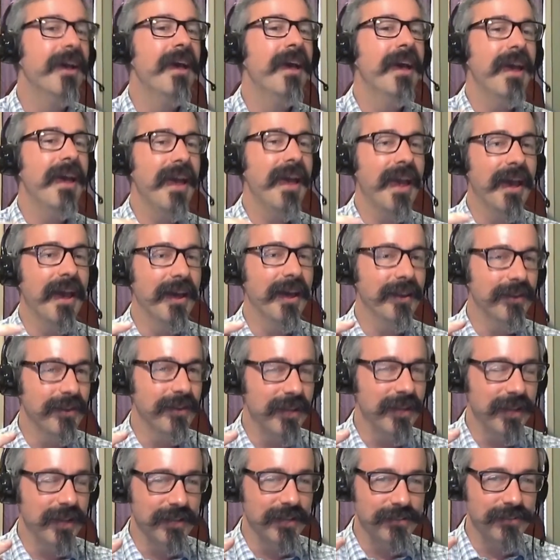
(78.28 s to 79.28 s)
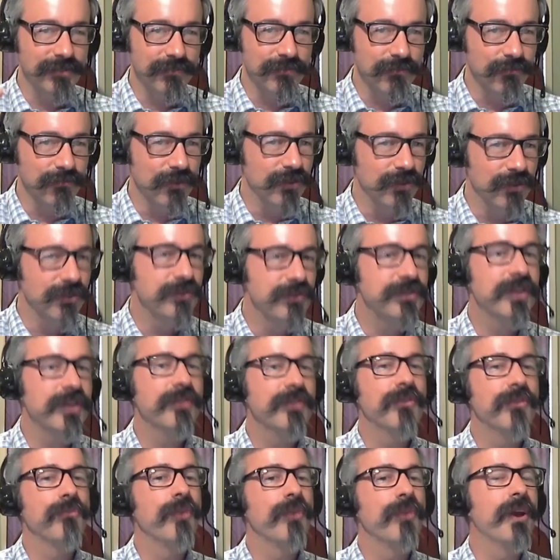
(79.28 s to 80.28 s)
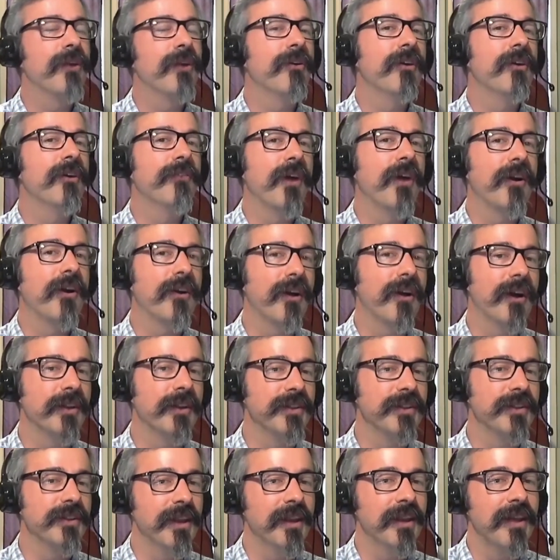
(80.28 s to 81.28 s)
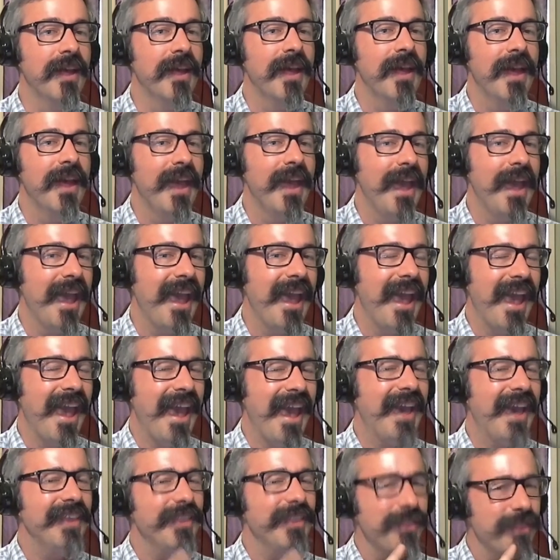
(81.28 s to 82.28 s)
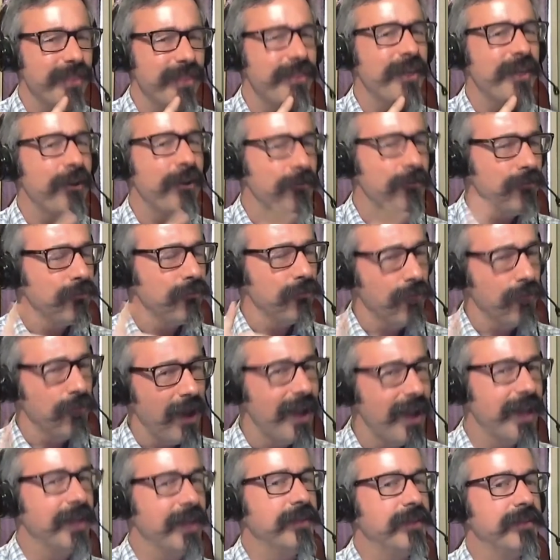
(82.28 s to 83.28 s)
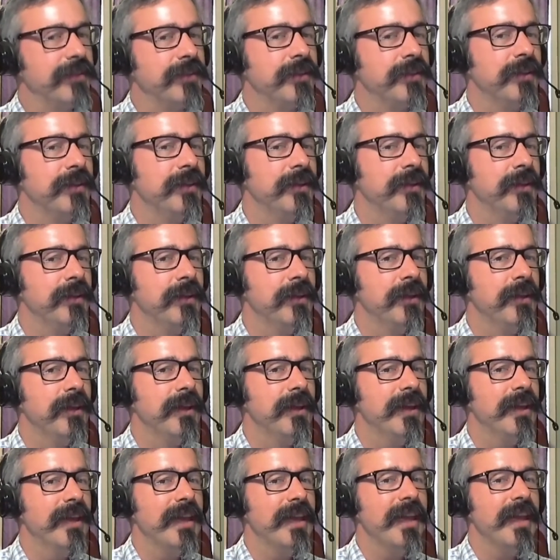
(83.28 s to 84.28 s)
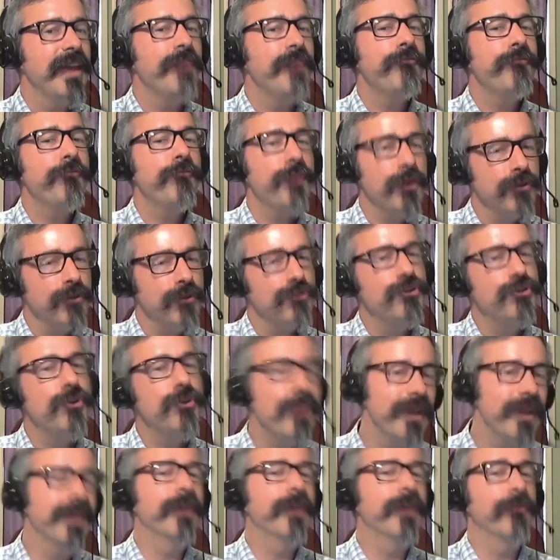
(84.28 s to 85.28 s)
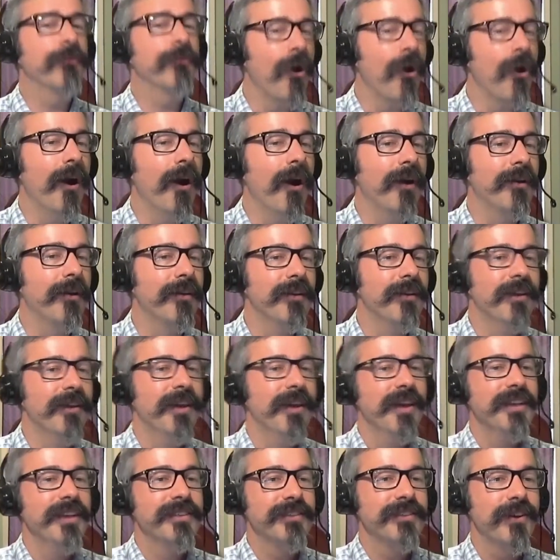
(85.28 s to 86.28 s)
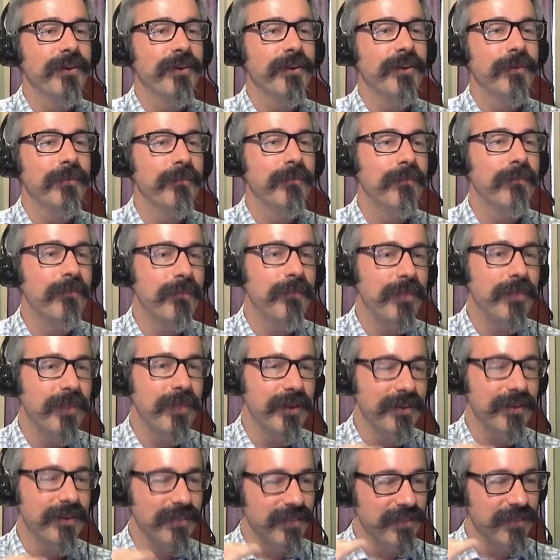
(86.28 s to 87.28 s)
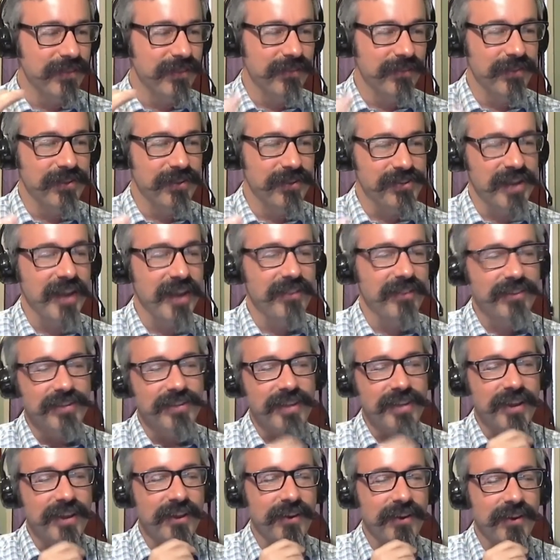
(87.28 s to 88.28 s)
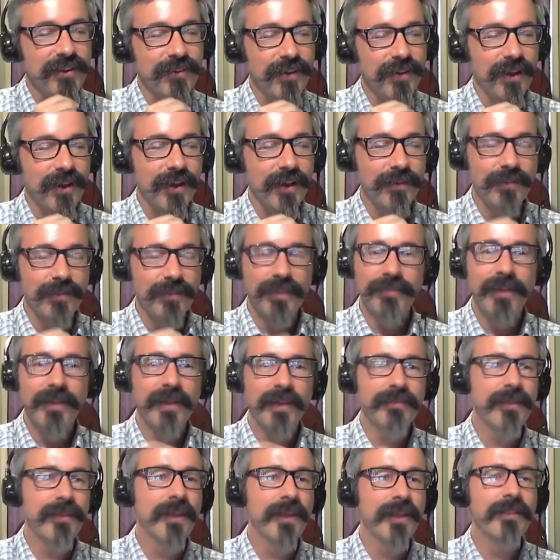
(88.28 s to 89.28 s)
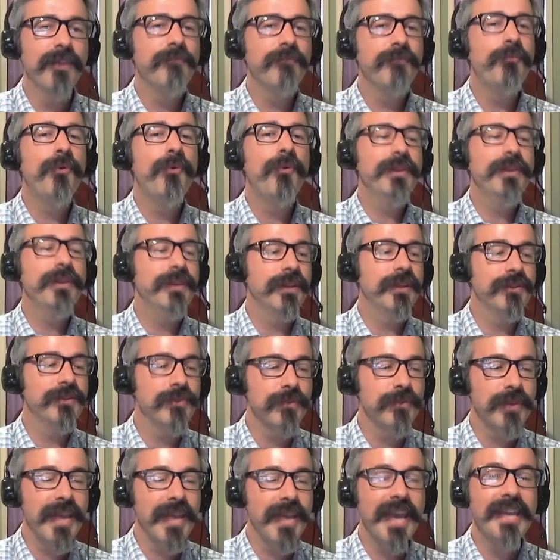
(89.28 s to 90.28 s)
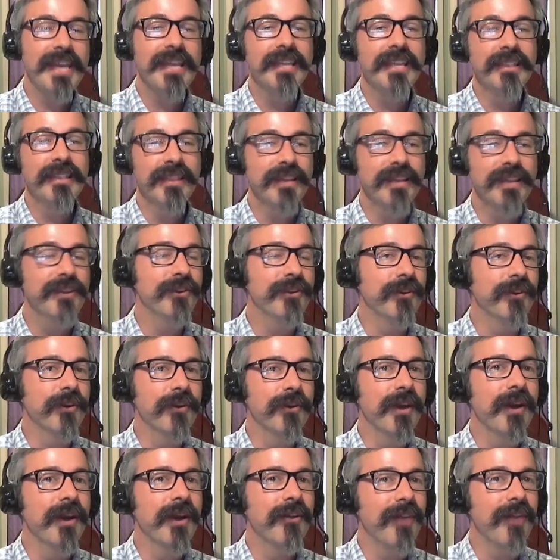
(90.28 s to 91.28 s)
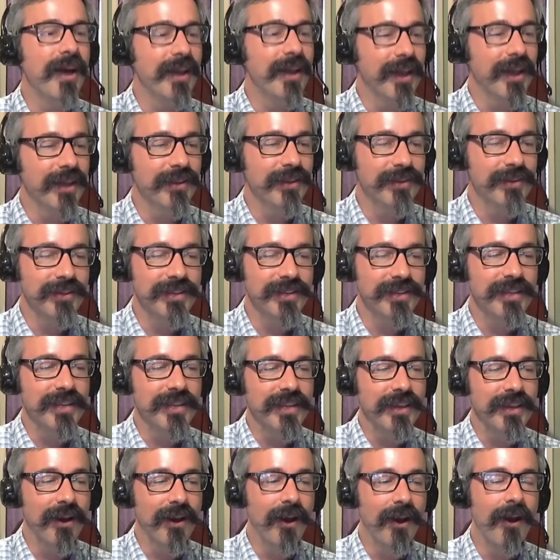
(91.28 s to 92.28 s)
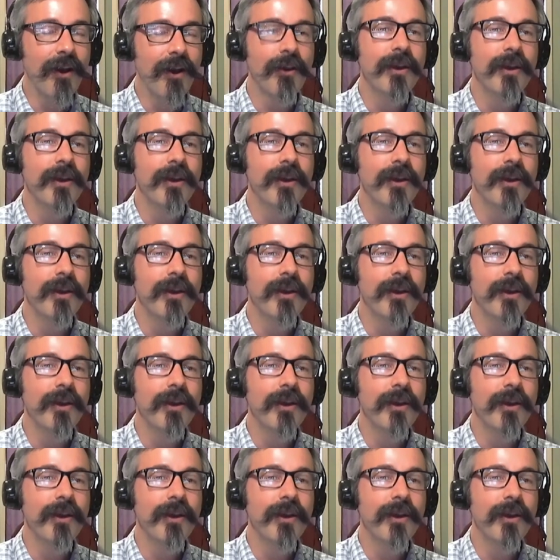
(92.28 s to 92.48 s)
and it's reducing the rigor of our content. And they're right if we're doing it wrong. So the challenge here, I love pointing to Katie Linder, Linder.